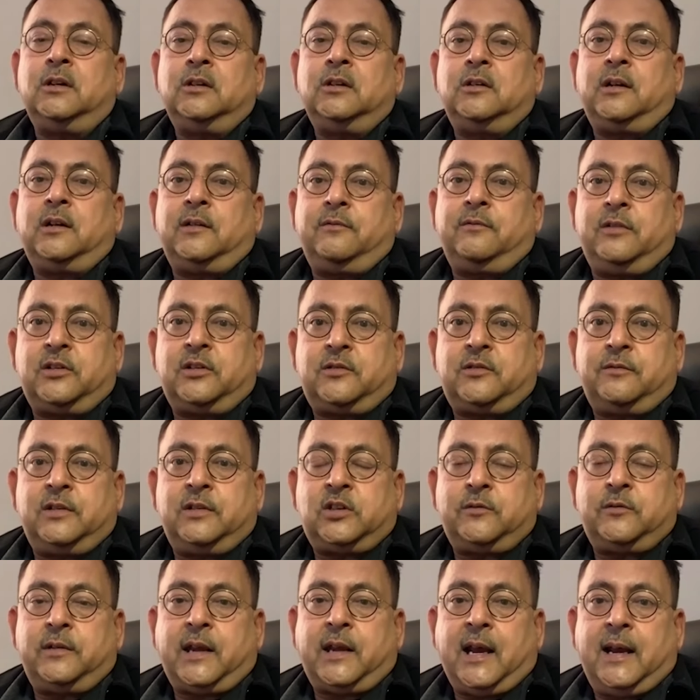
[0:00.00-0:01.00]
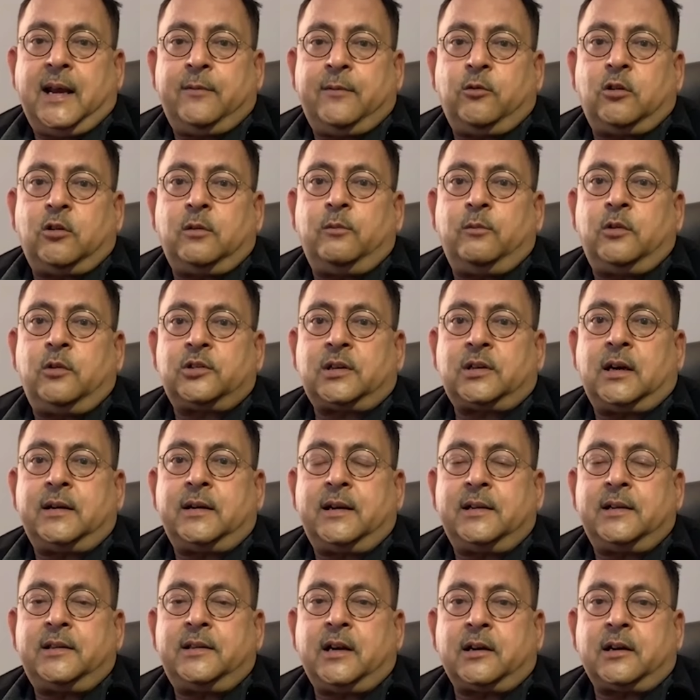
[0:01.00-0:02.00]
which which we have almost one
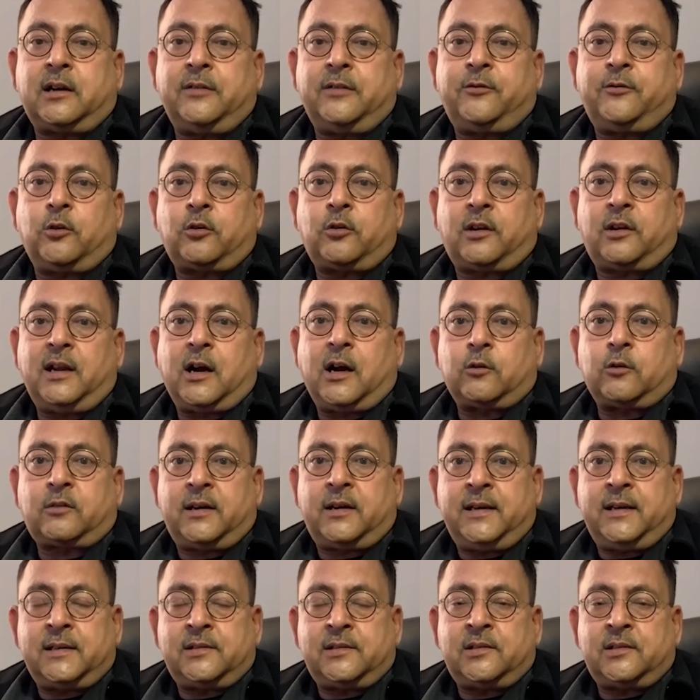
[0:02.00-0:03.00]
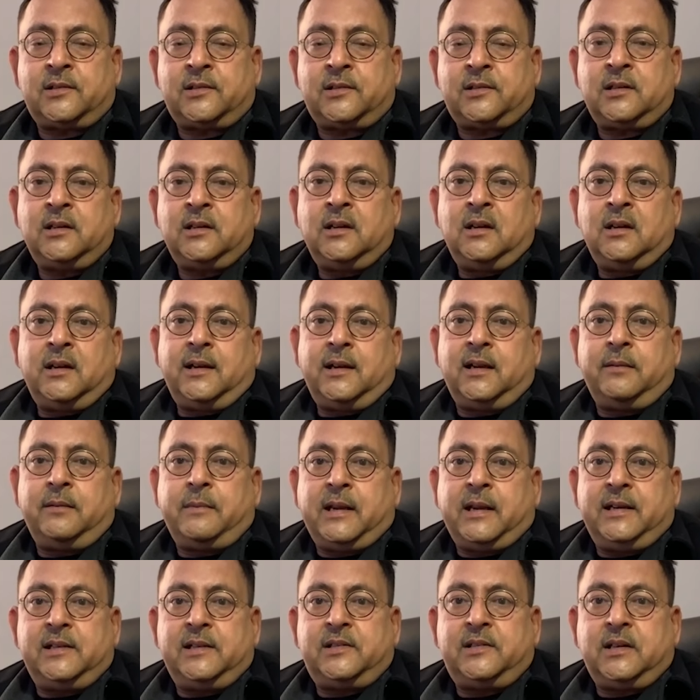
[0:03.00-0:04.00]
hundred thirty forty outlets in
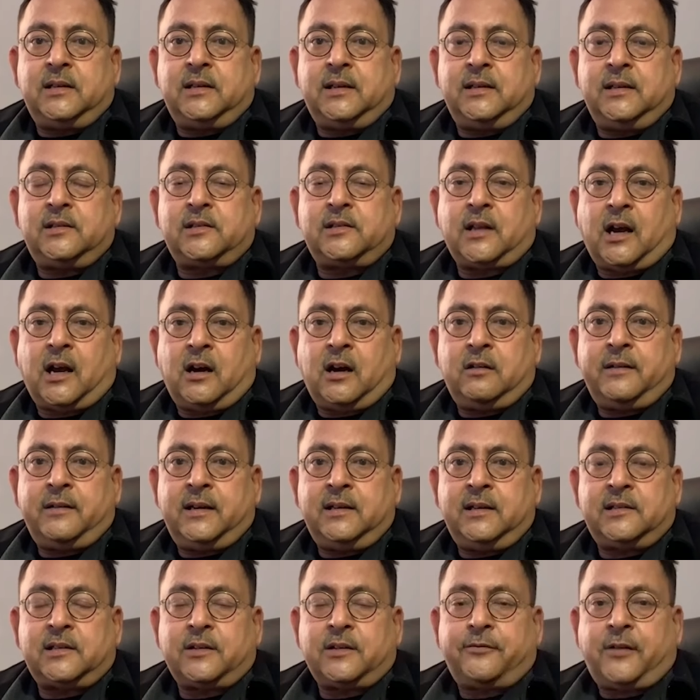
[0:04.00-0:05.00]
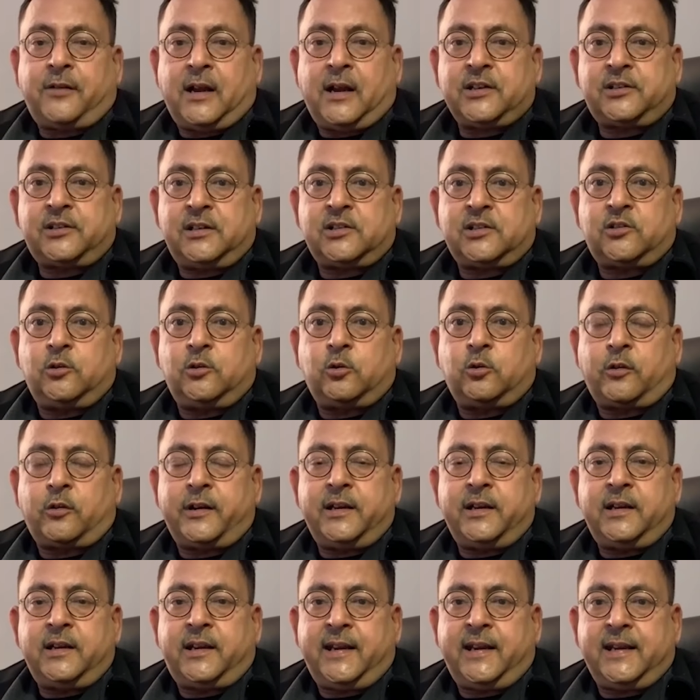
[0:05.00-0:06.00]
many cities now, and is the fastest
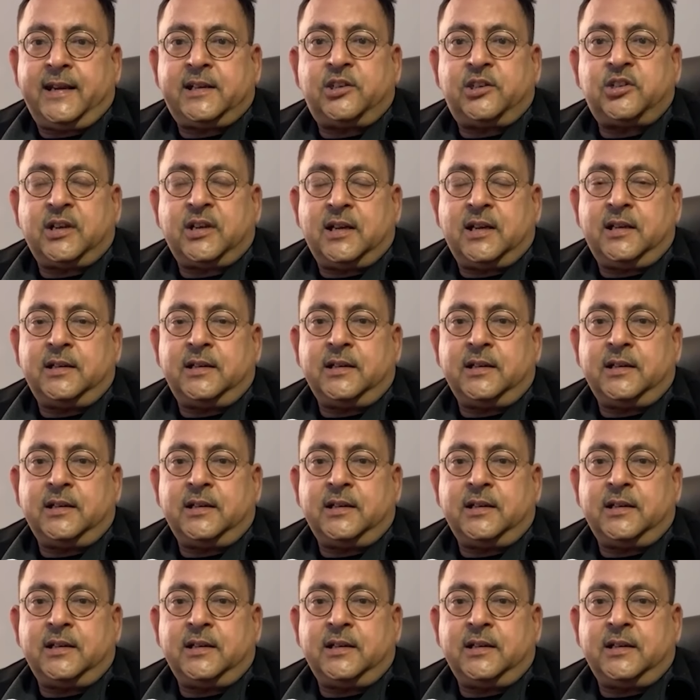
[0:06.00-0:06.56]
growing cake chain in